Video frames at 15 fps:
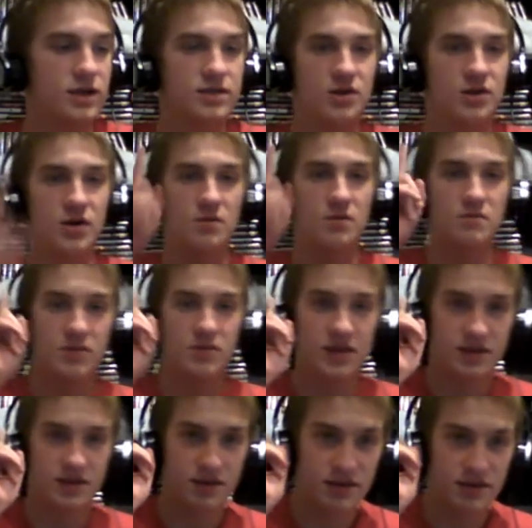So,
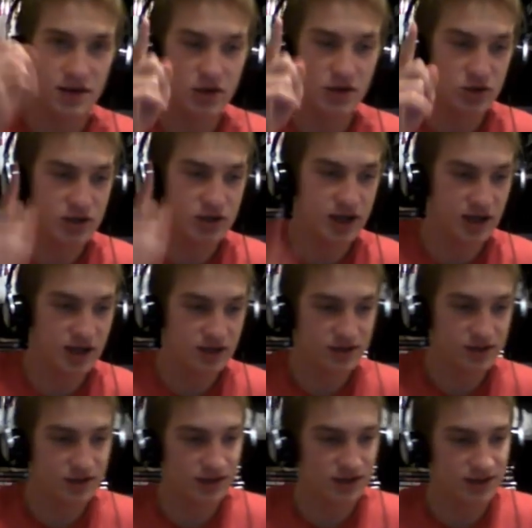yeah, there are your shout
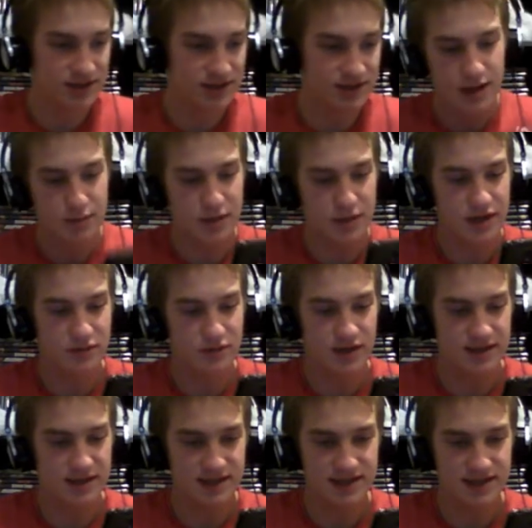outs, guys. But,
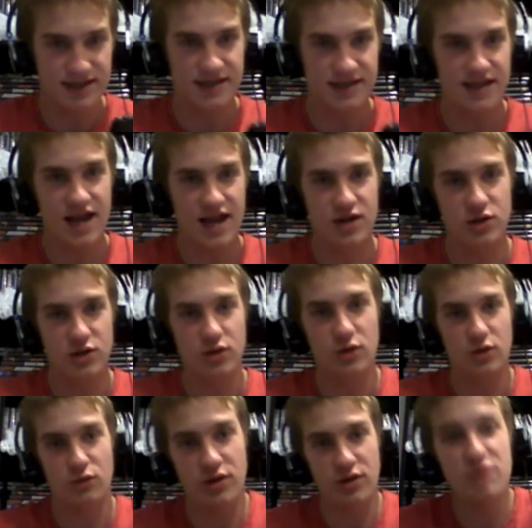anyways, let's get down to
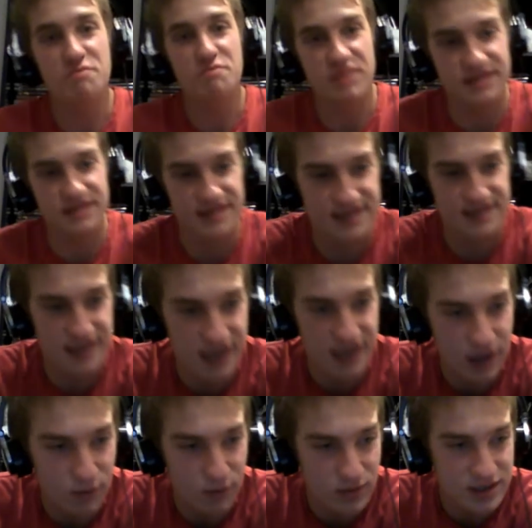the real business
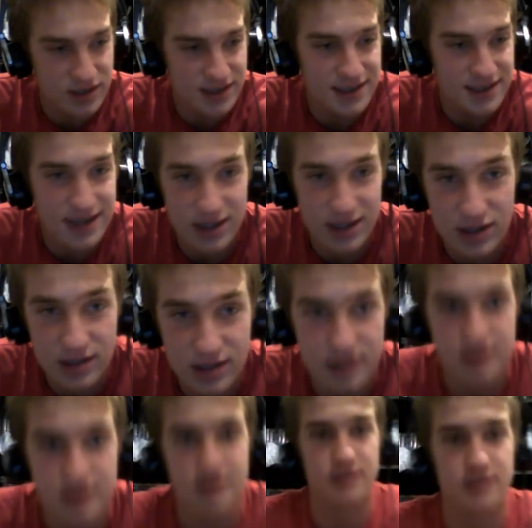here, which is the
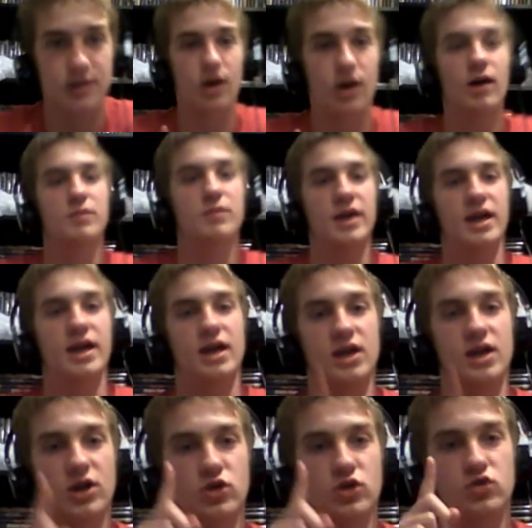
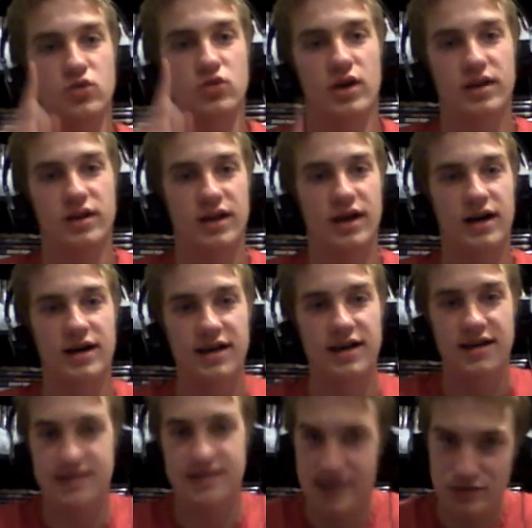Skyman trailer.
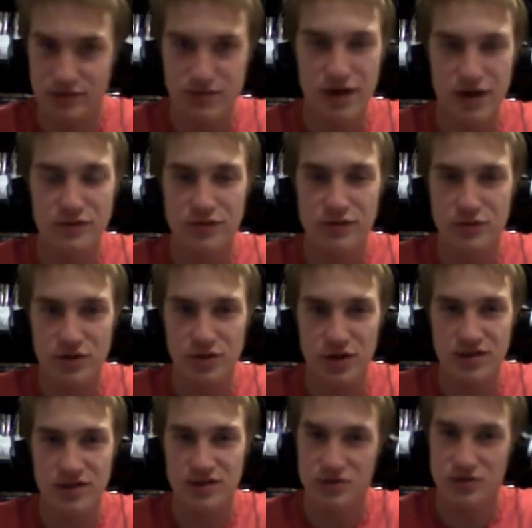Daniel Myrick
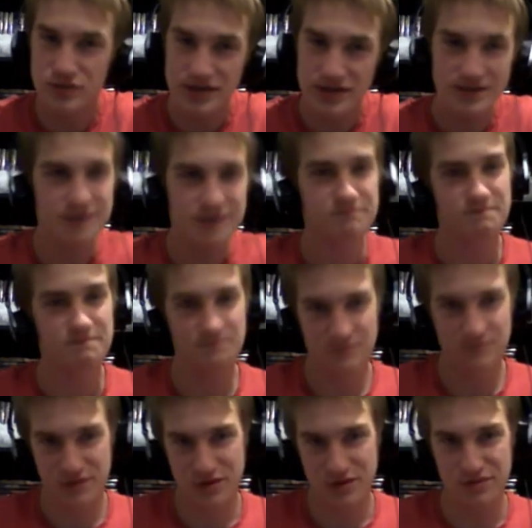returned to directing.
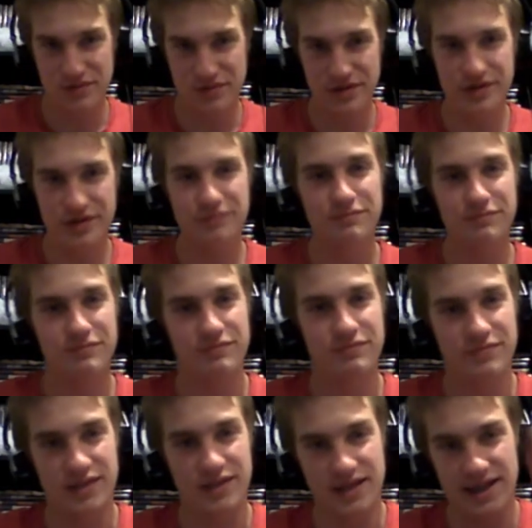Could be good.
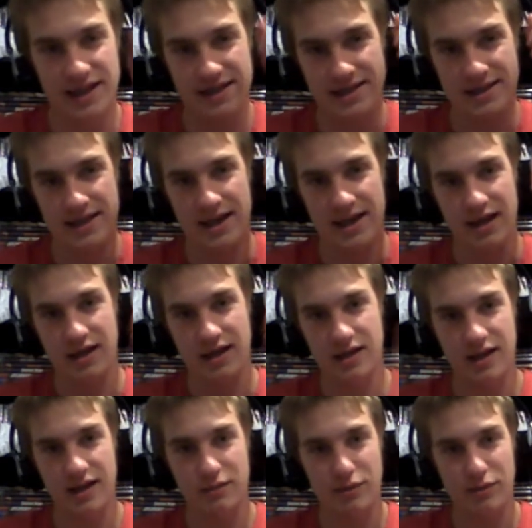Let's
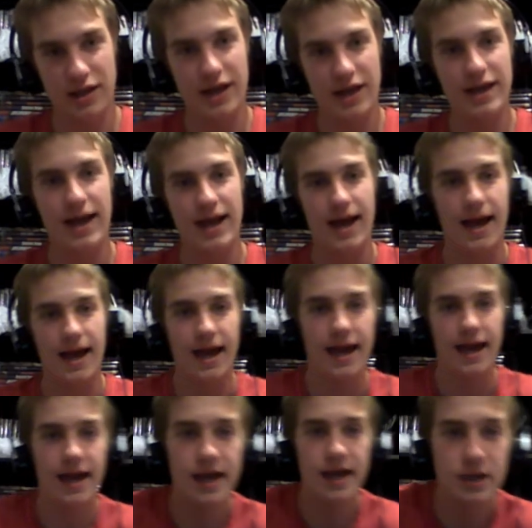click play
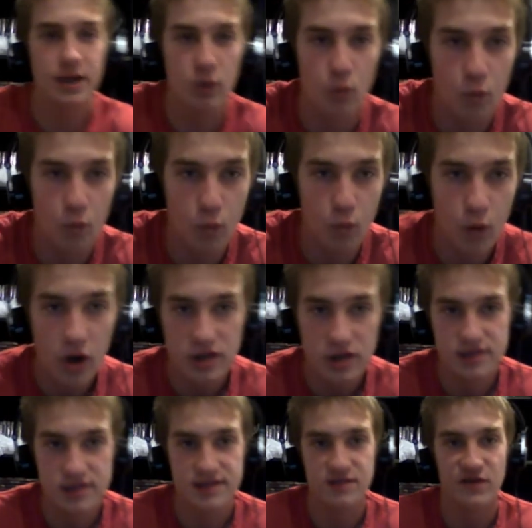and
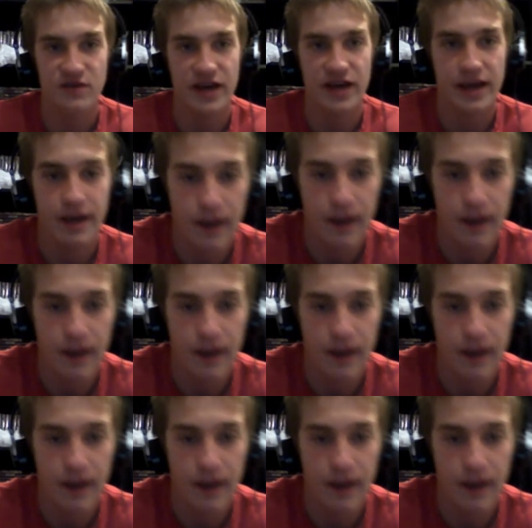watch this thing.